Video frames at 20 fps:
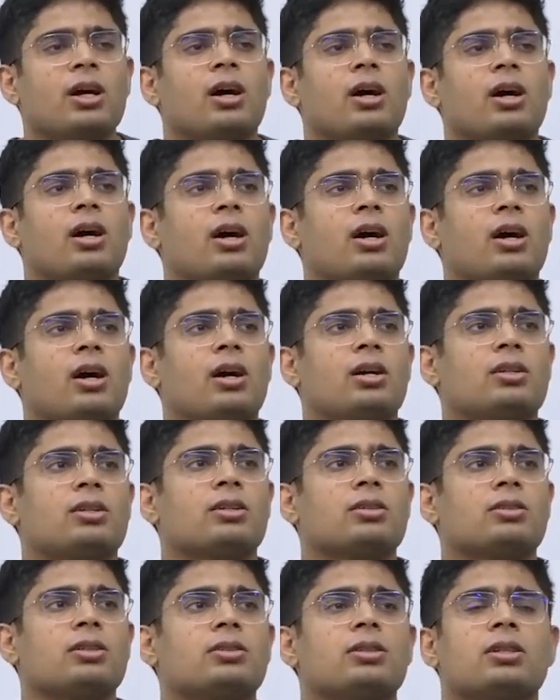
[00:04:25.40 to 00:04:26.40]

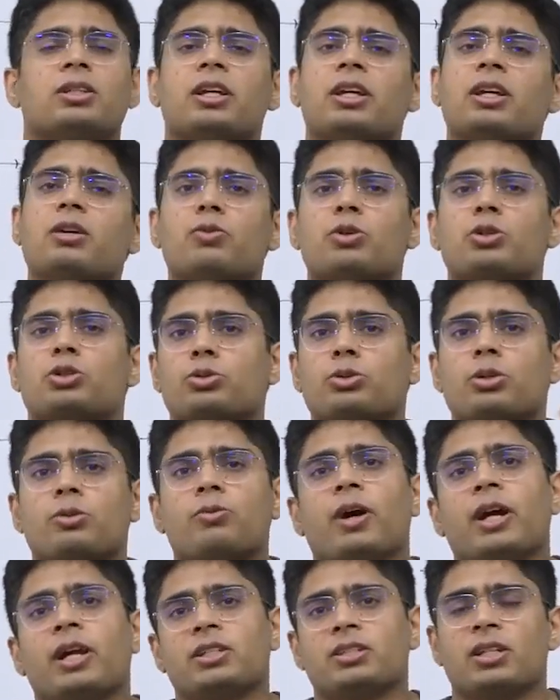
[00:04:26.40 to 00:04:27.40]
The thing was to
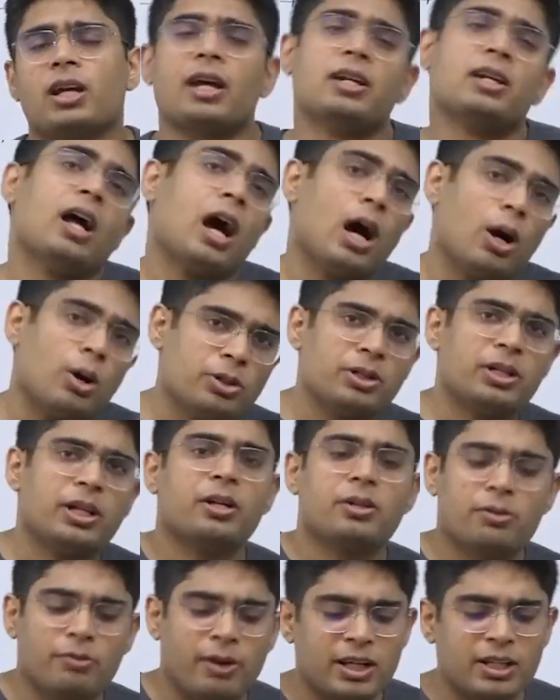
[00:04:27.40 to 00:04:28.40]
revise. And how did I
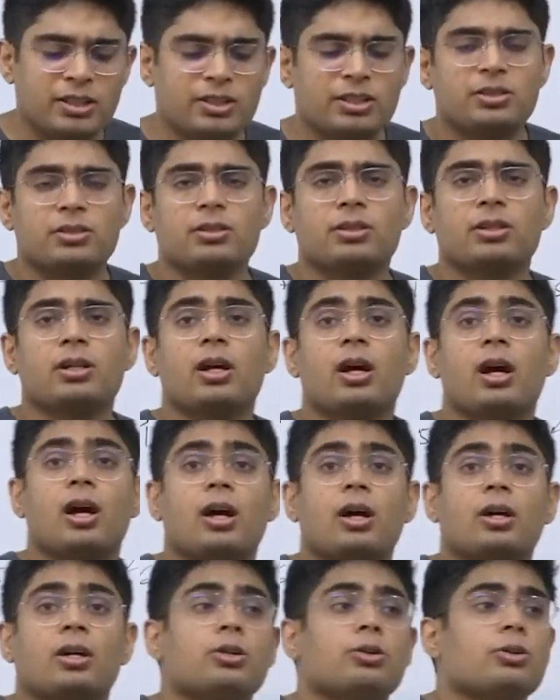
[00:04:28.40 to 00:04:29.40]
revise it?
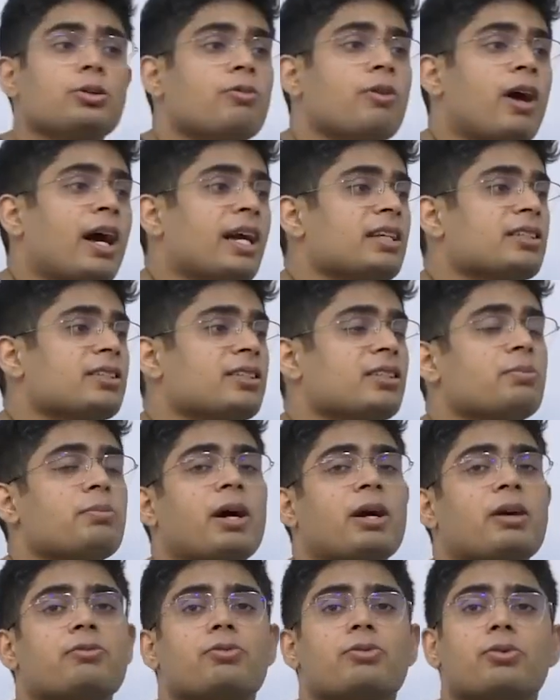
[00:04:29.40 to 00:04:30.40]
You revise it
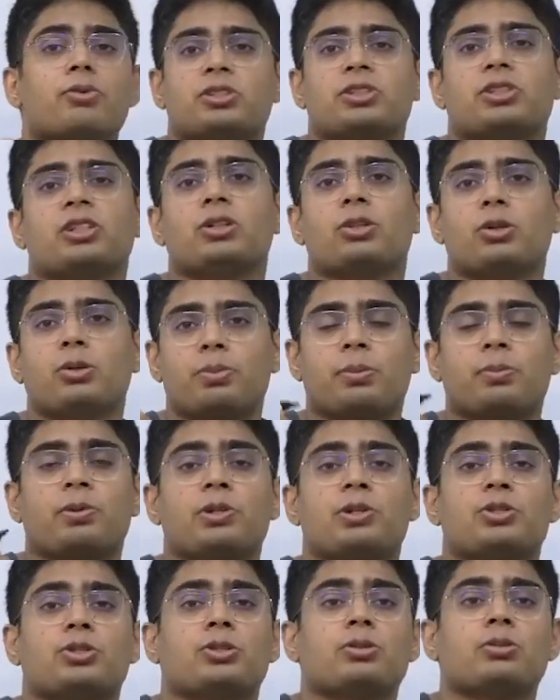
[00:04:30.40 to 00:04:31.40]
by focusing your
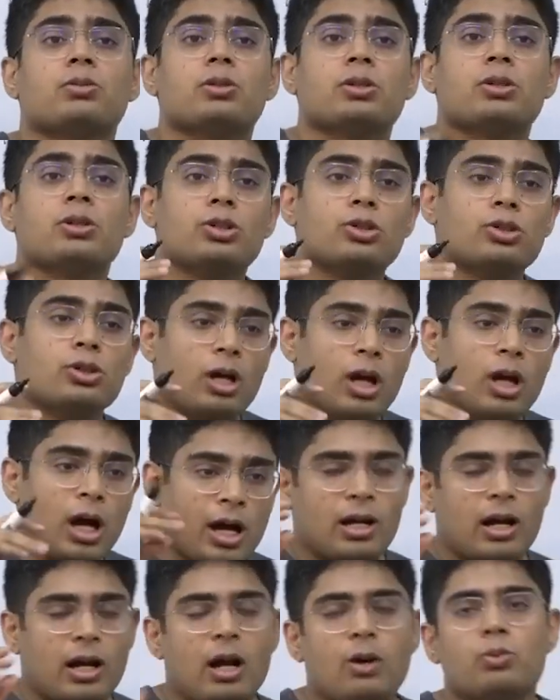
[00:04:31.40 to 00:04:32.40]
preparation
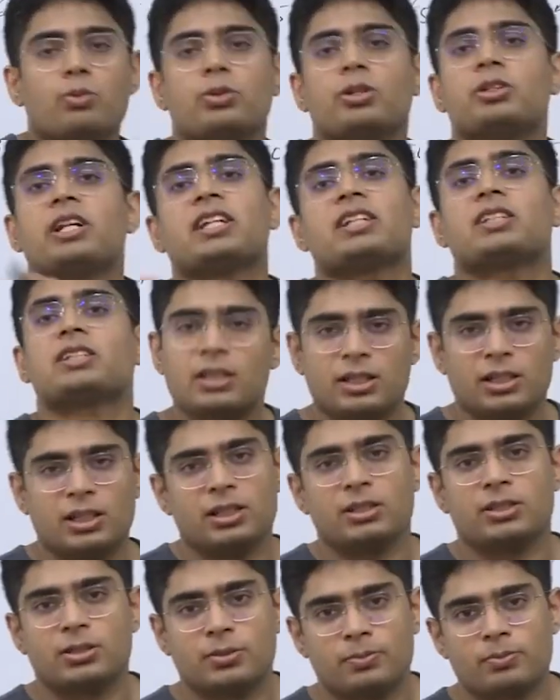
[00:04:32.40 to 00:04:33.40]
around test
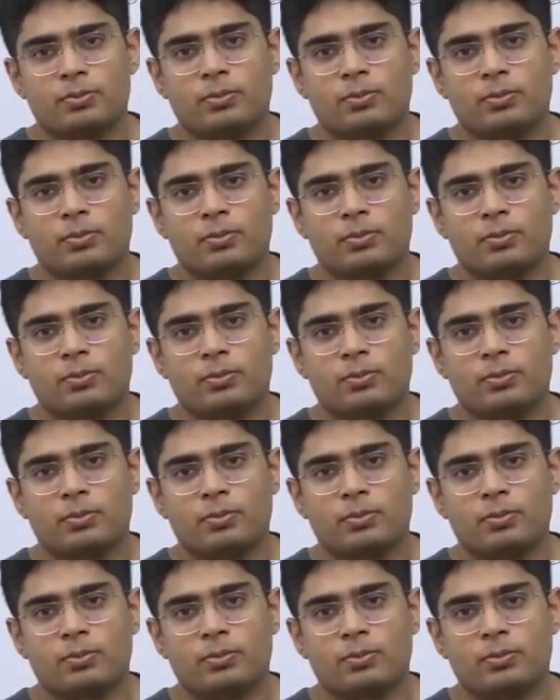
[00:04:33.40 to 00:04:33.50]
series.